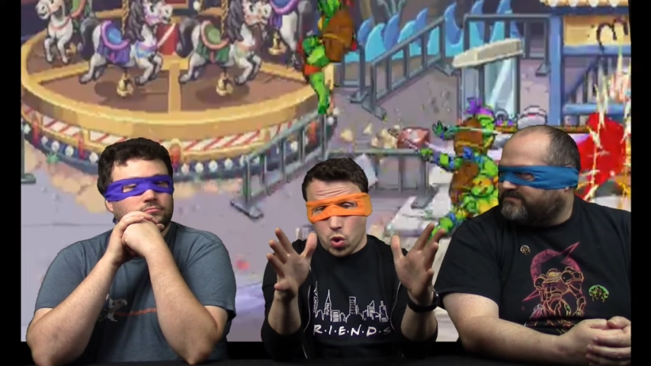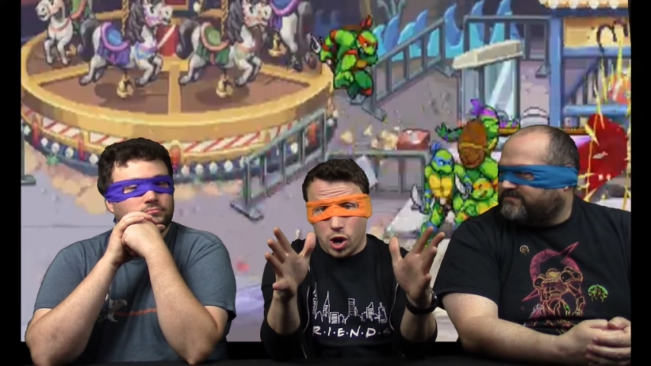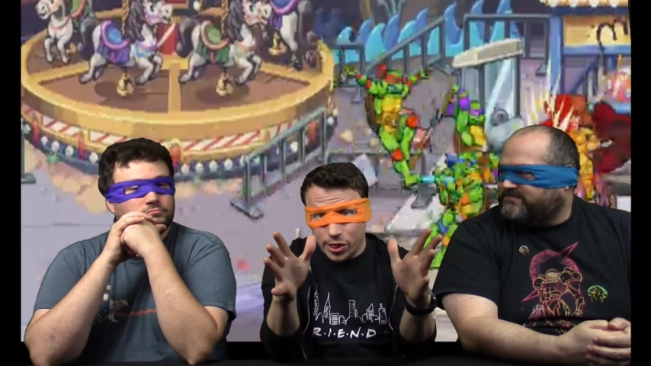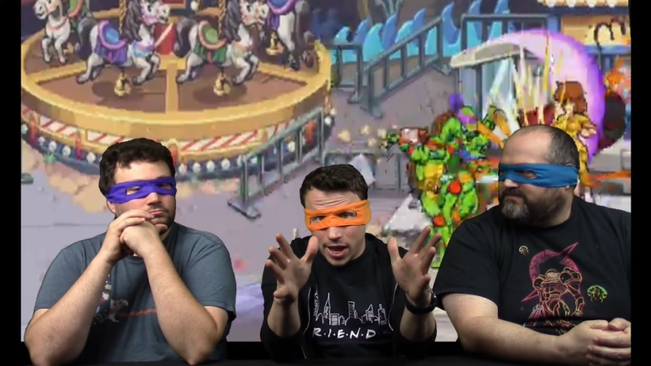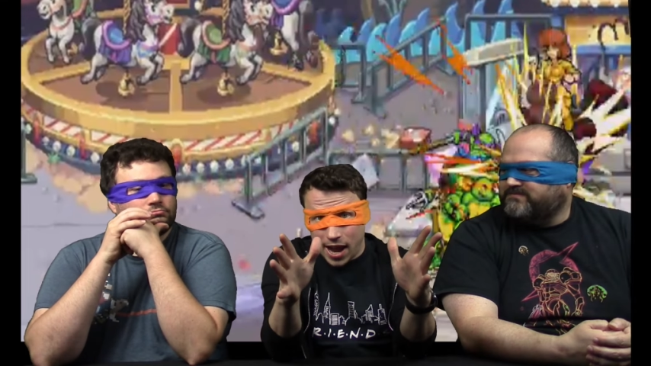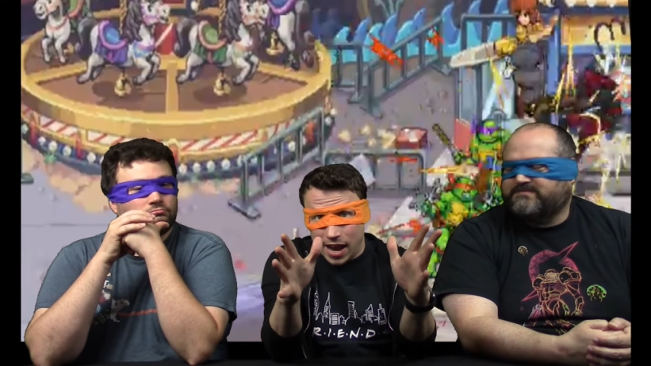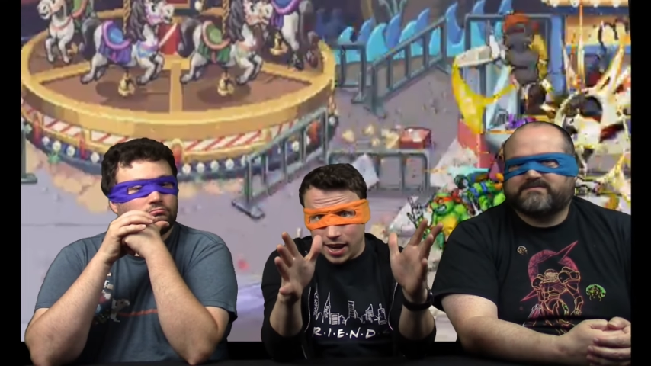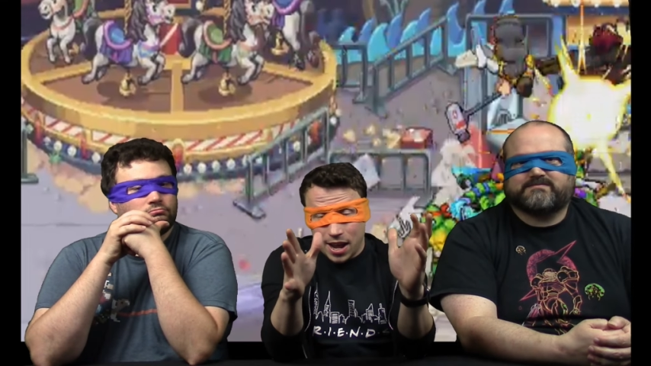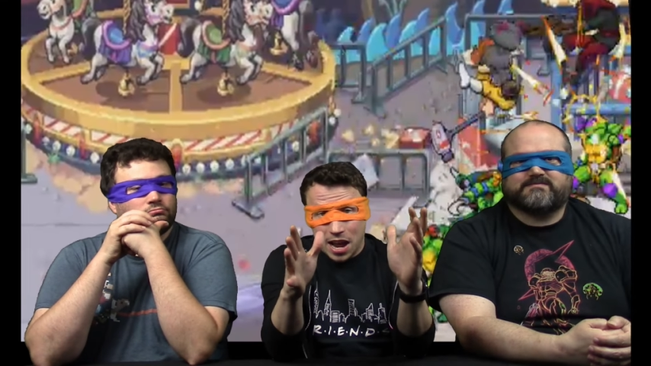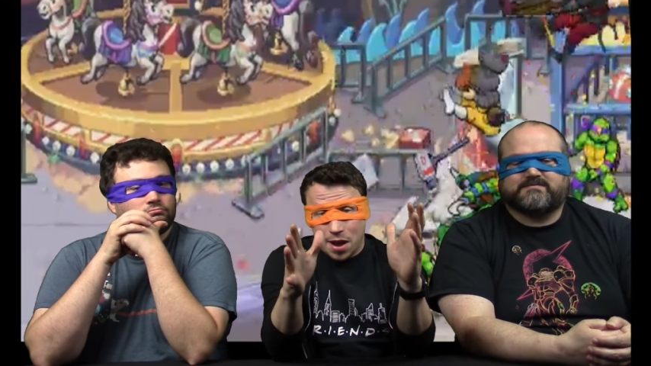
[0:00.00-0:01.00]
Speaker 1: do all
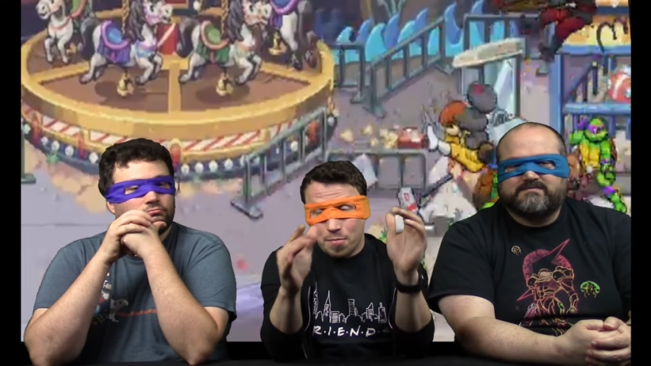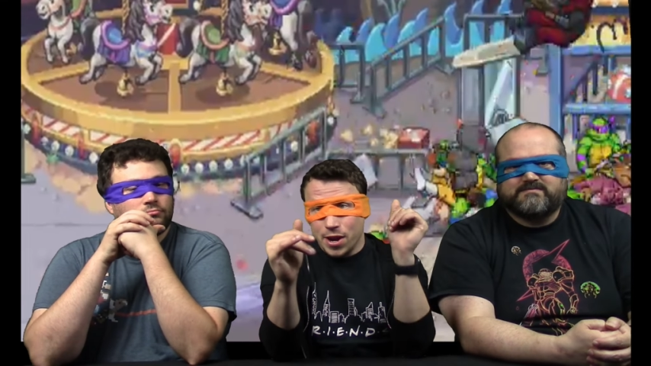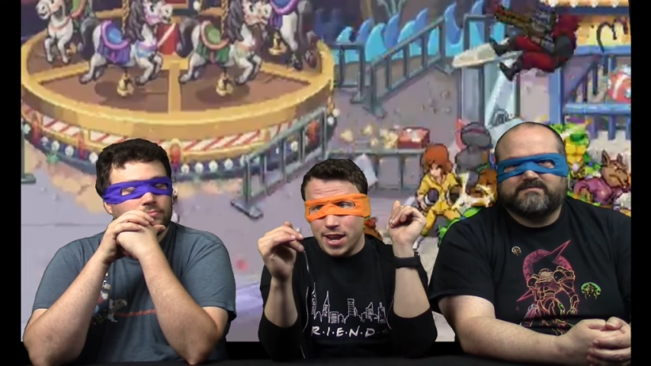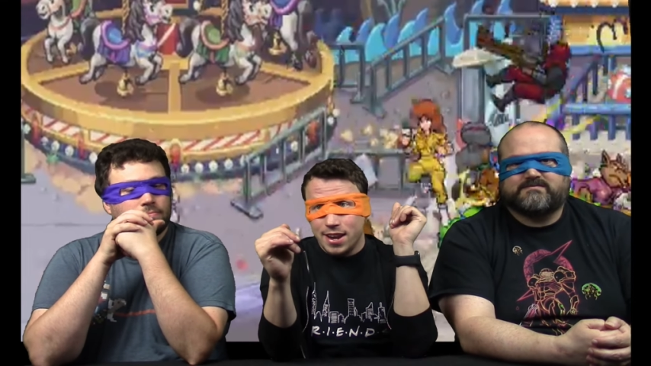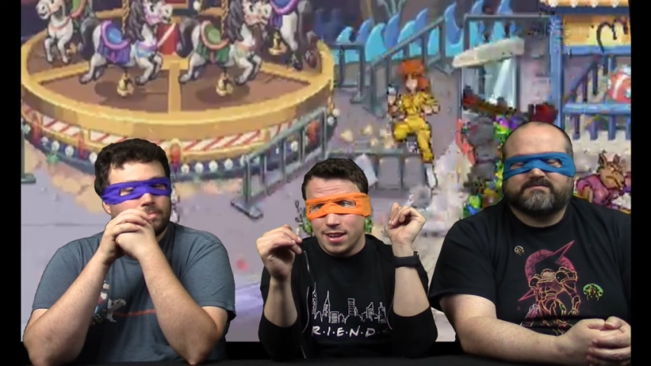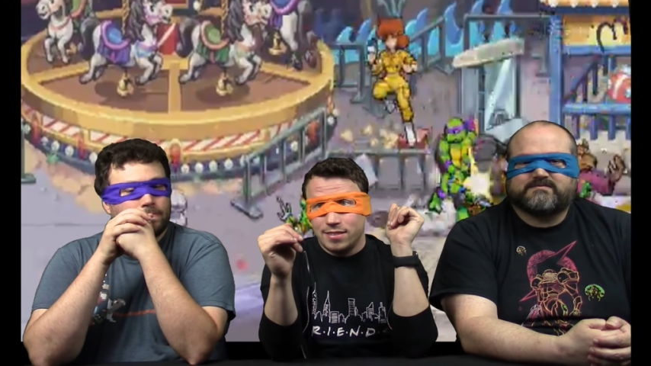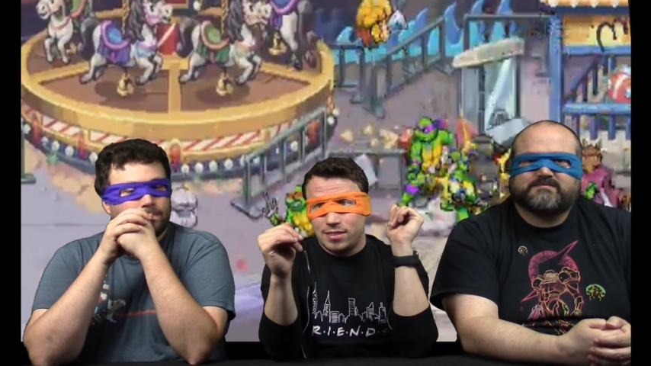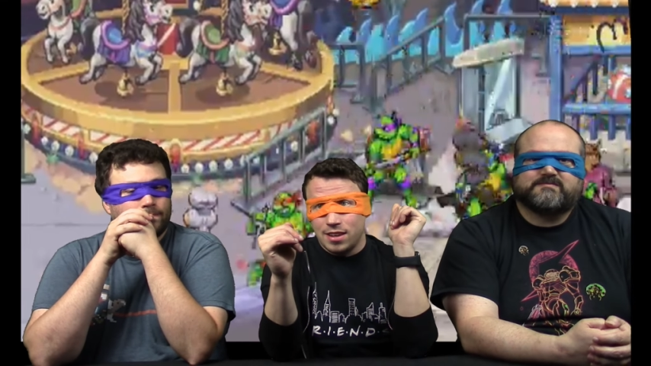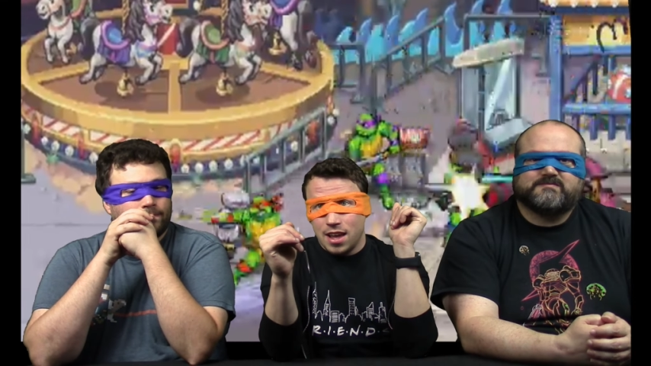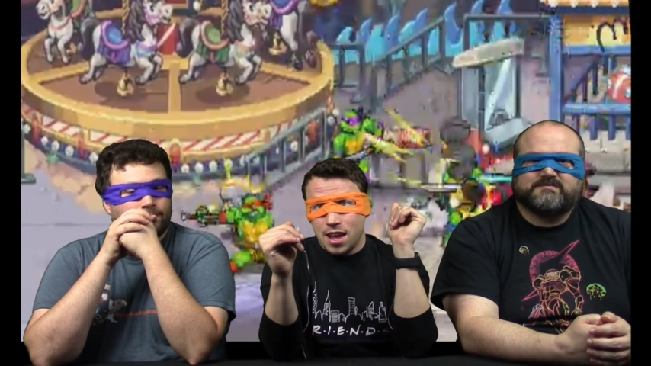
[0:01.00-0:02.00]
that, but it
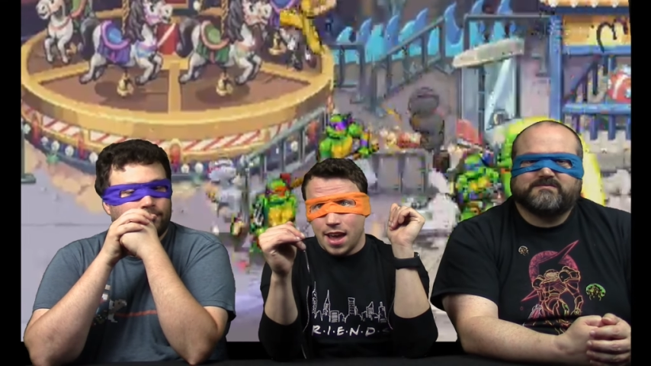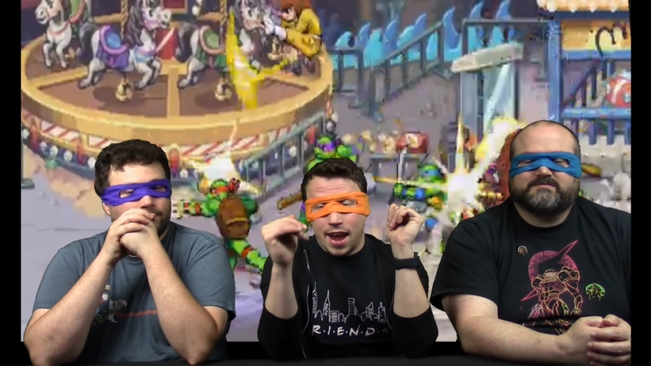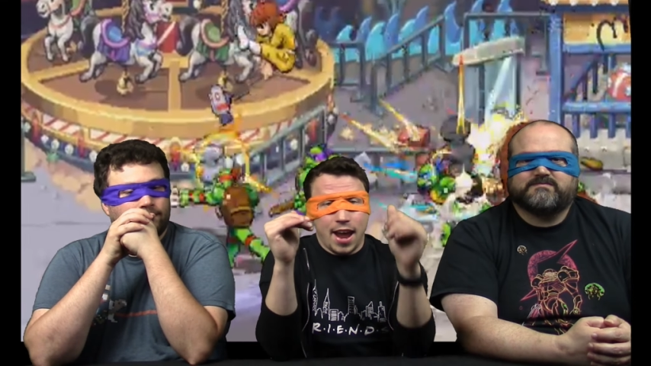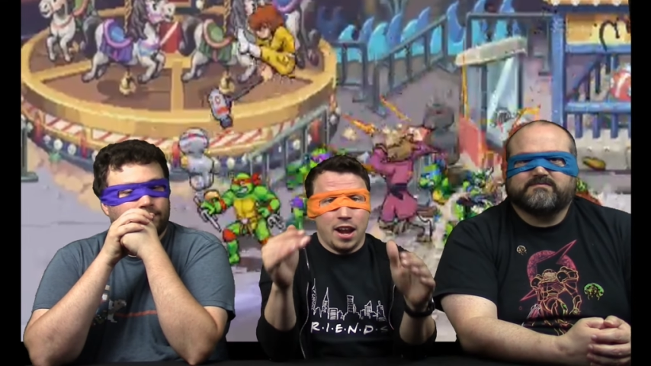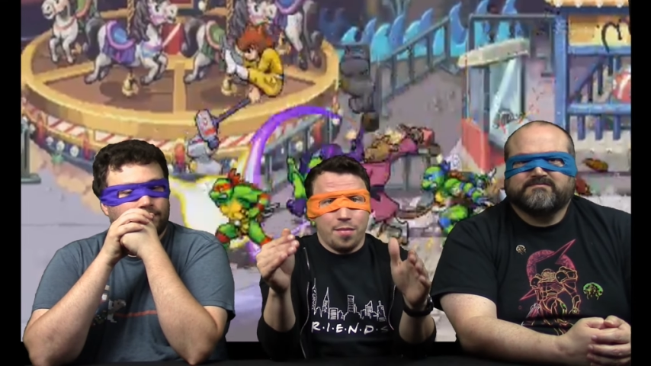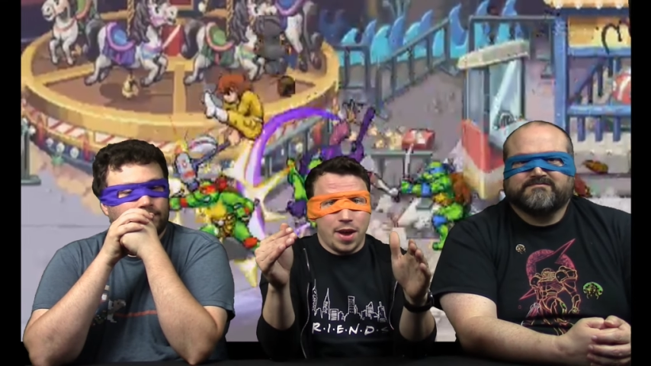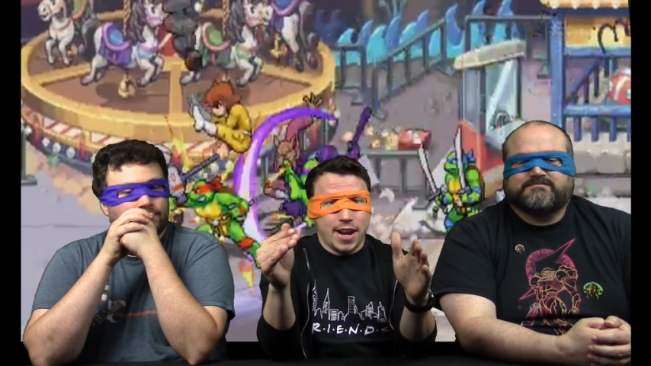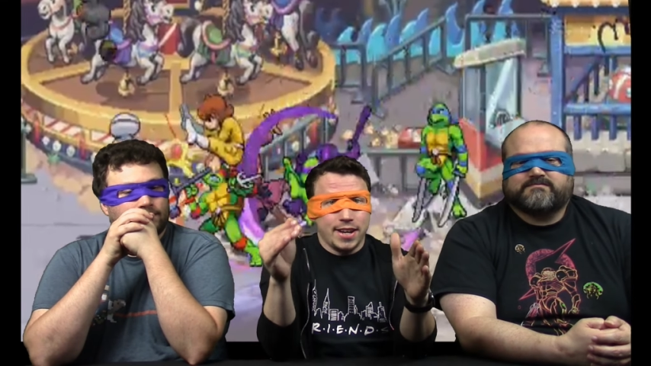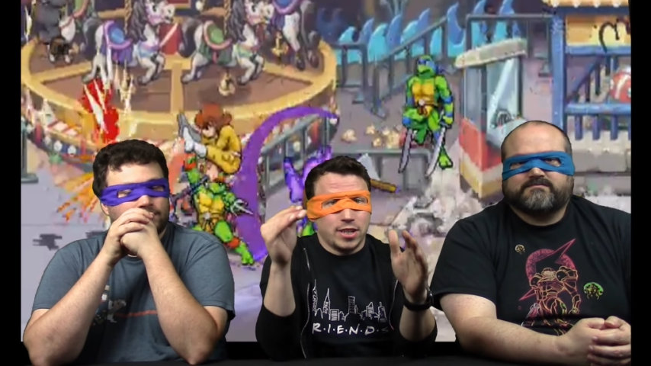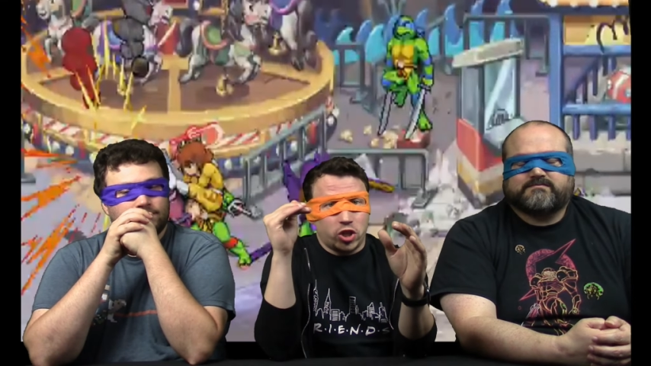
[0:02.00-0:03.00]
is
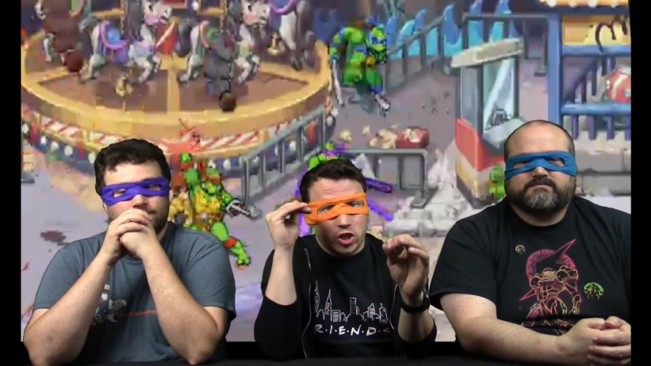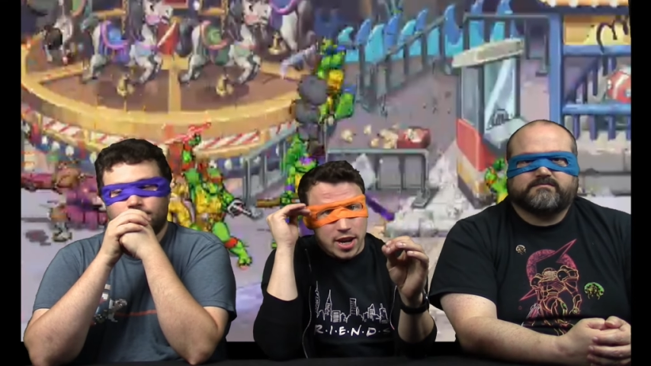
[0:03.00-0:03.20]
animated